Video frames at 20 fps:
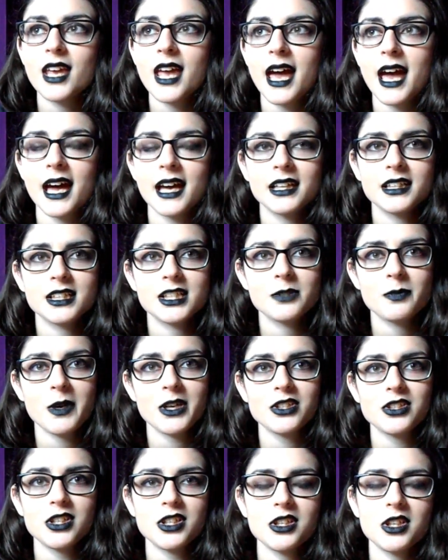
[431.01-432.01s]
and
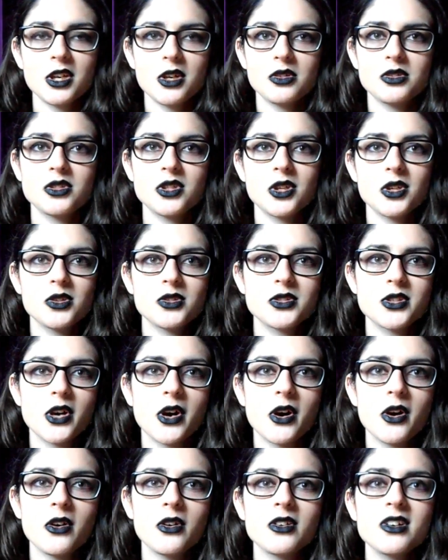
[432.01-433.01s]
especially those two
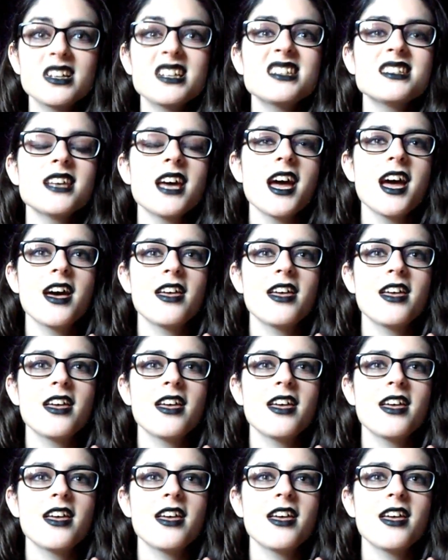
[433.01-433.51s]
songs,